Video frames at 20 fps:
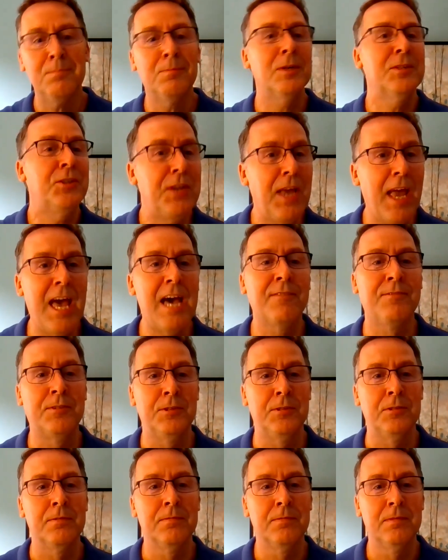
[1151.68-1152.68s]
but you have
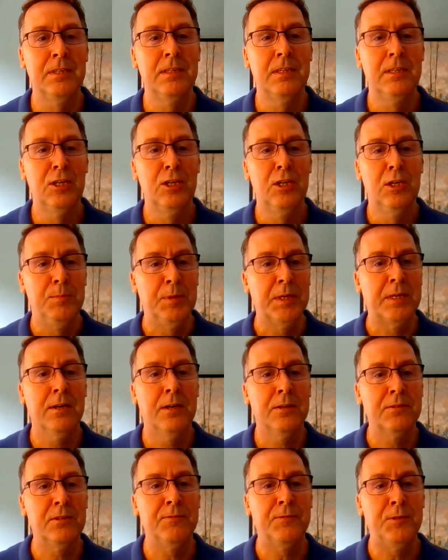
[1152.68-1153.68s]
to,
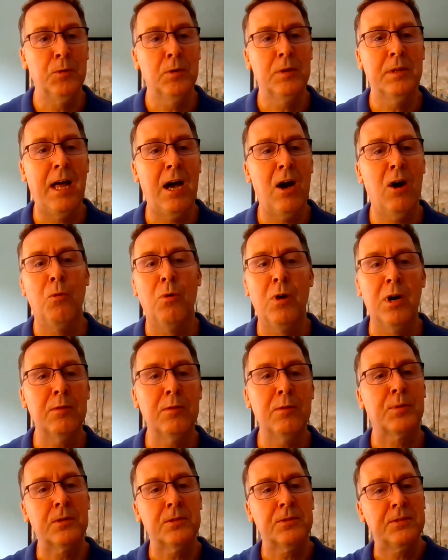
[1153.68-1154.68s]
because if you allow
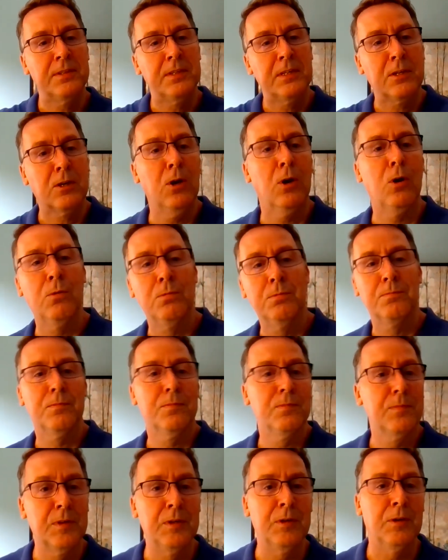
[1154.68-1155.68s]
one person to go,
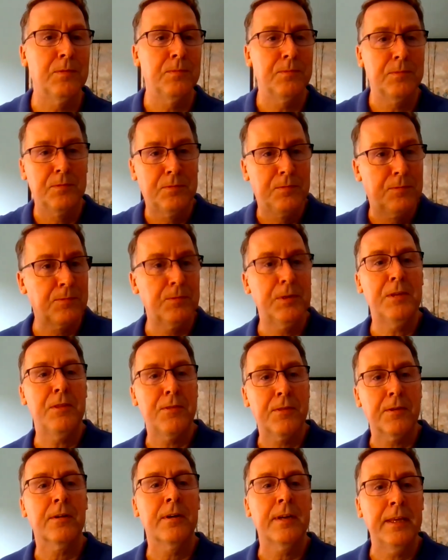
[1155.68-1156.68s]

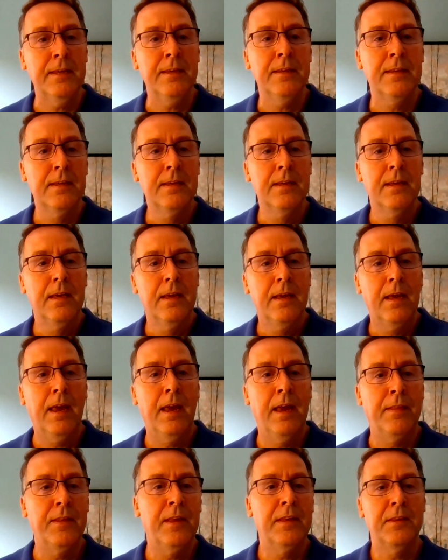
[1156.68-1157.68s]
3:30,
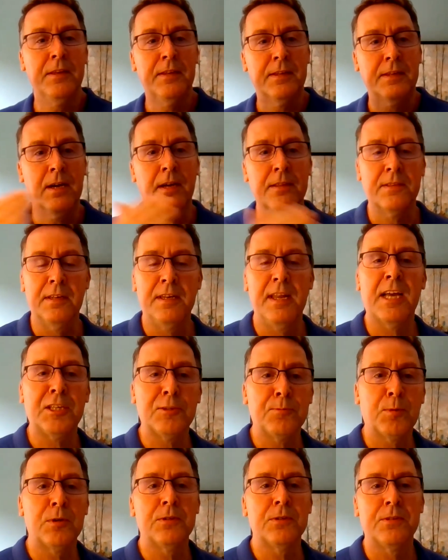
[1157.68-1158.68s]
and then you cut the
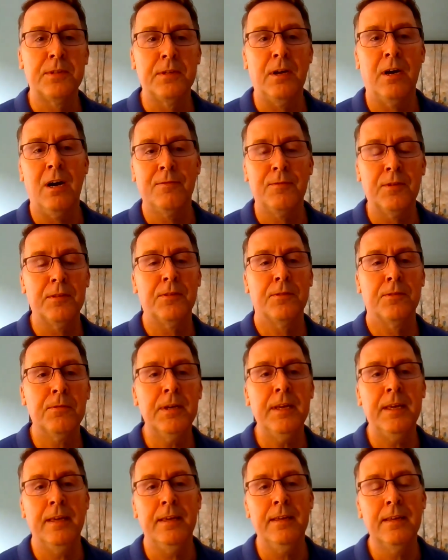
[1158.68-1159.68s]
next person off at
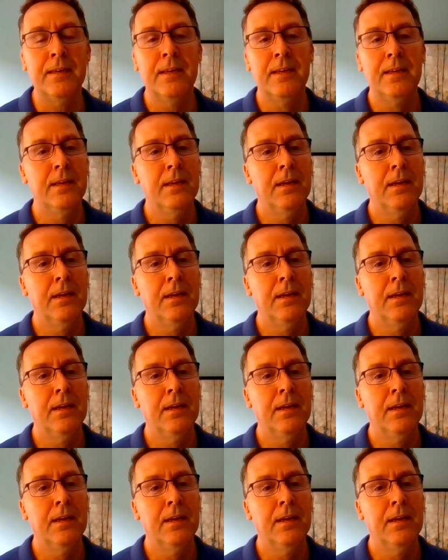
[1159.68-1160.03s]
3,